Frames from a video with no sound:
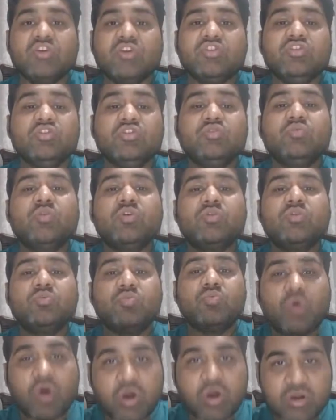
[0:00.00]
you would
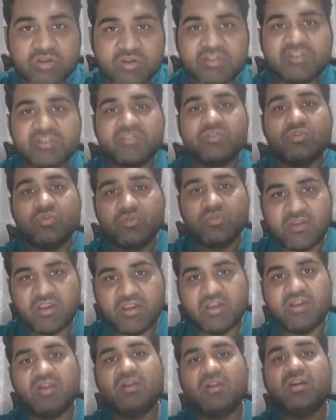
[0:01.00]
want to
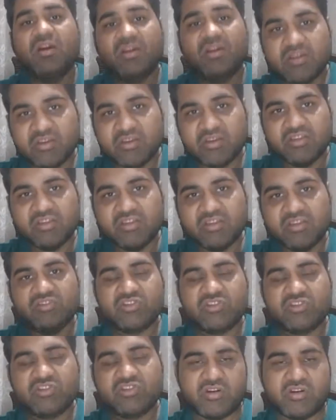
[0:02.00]
wear a green
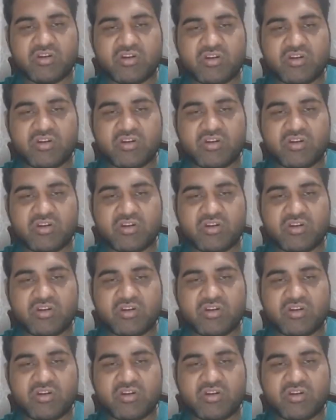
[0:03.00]
shirt.